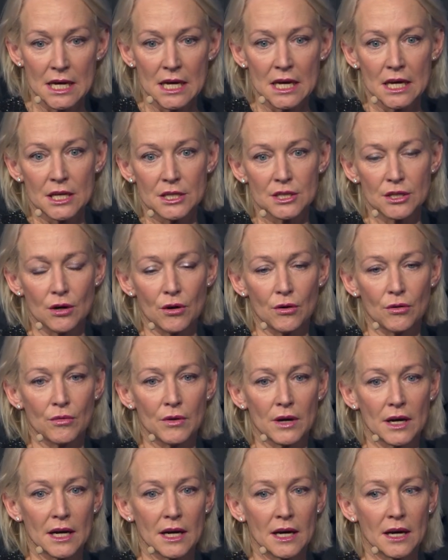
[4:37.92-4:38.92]
So
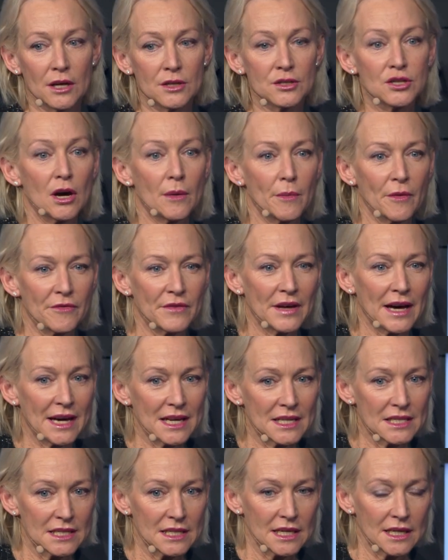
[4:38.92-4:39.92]
on top of
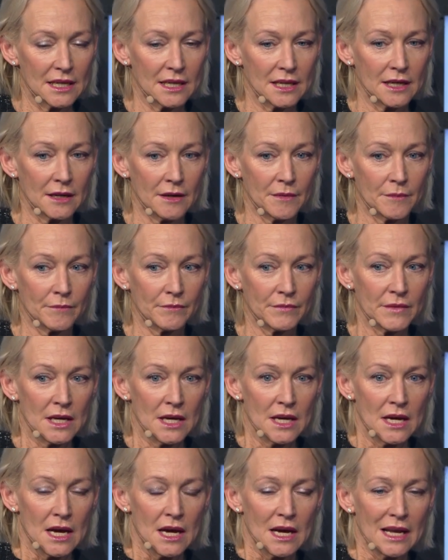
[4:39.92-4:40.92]
that,
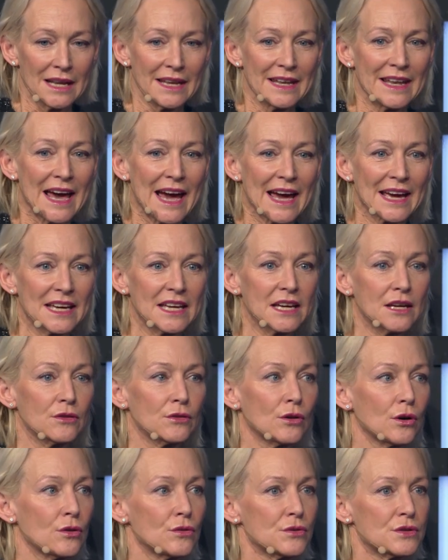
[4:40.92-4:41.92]
lacking
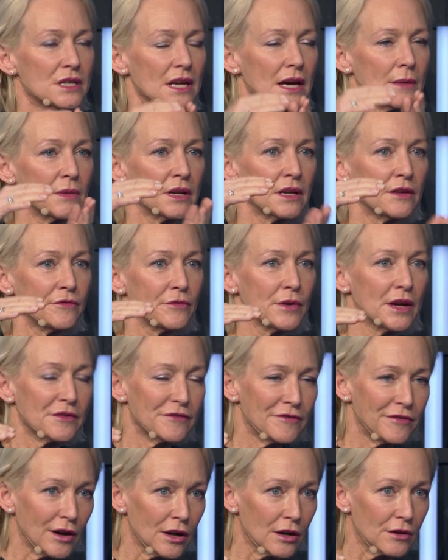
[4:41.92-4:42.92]
those. I mean, if we had
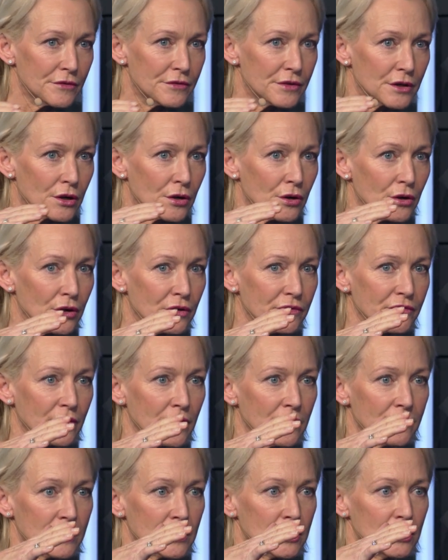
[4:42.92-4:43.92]
followed the curve
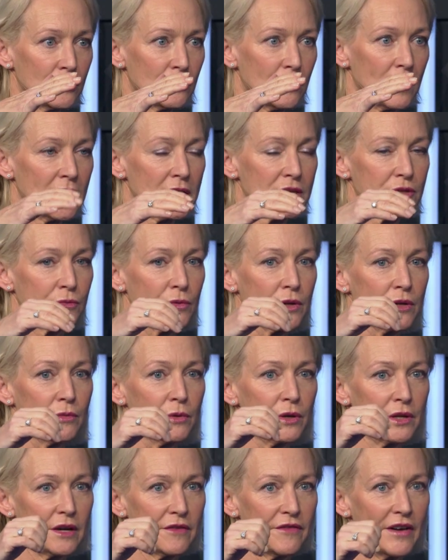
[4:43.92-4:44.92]
of the US, we
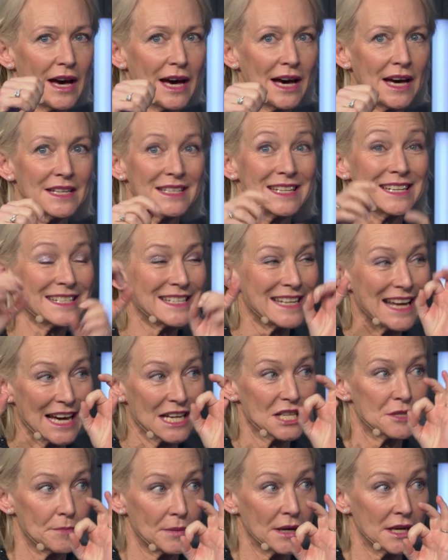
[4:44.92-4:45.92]
would have had in
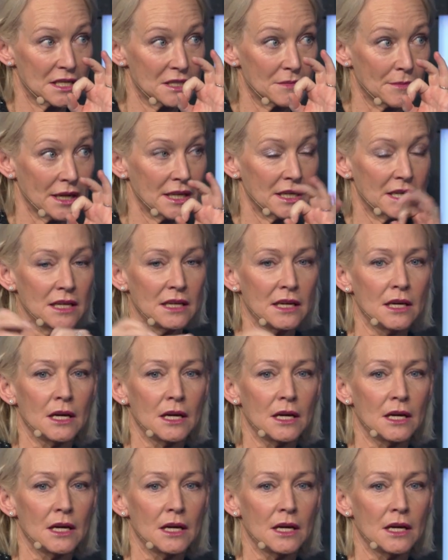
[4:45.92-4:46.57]
taxpayers' money